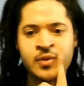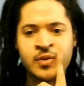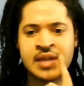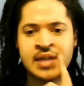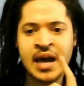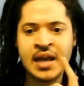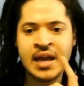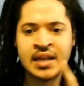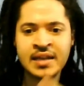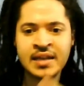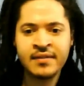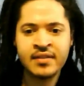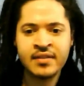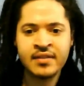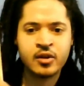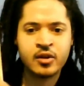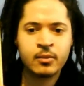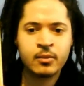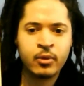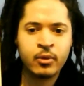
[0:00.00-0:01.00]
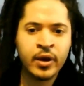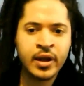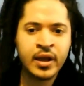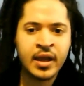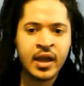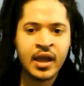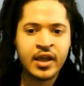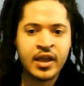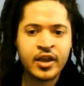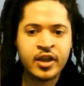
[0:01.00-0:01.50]
So it's kind of leaving the little
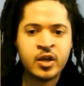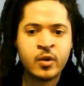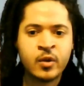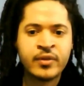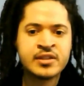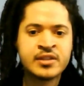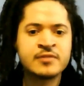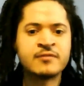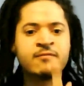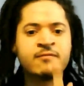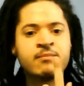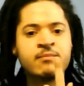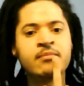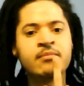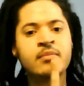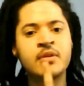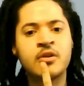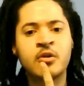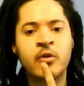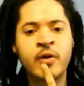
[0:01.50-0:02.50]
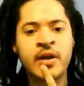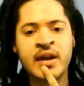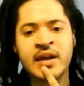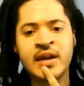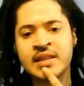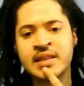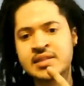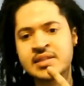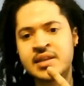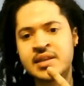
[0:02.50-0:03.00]
boy, you know, this
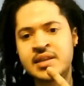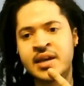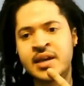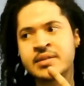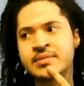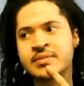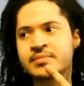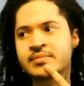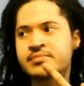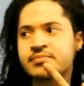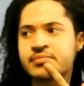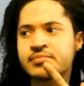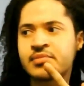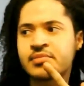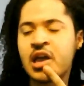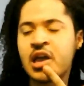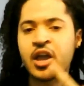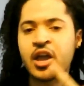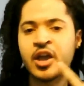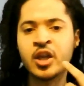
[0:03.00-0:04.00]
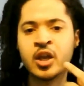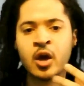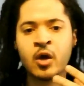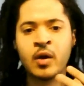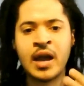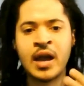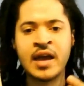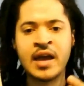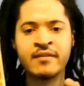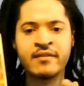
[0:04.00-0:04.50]
going like this, like,
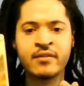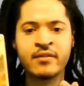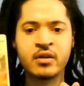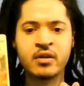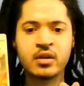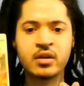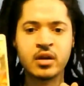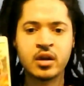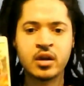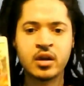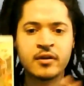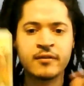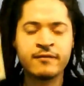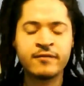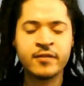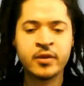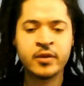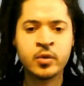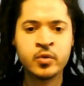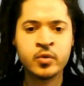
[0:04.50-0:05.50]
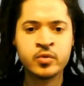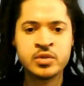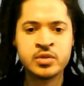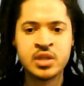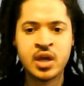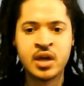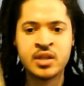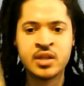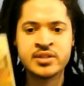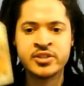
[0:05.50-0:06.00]
you know, kind of
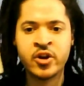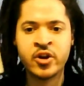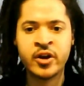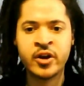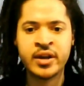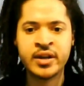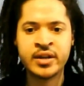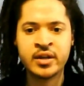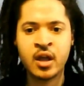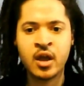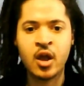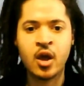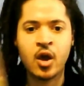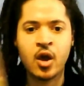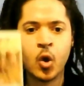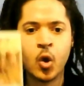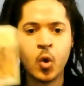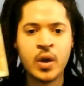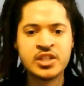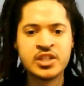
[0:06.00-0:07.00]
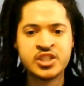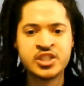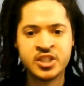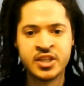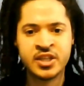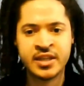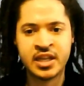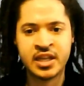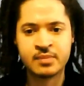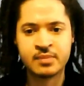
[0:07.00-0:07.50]
confused, uncertain,
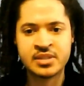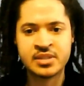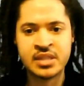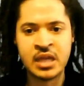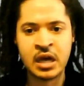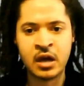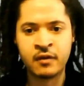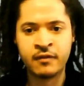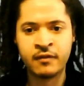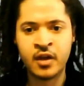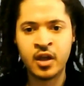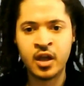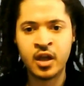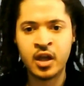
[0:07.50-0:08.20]
questioning himself,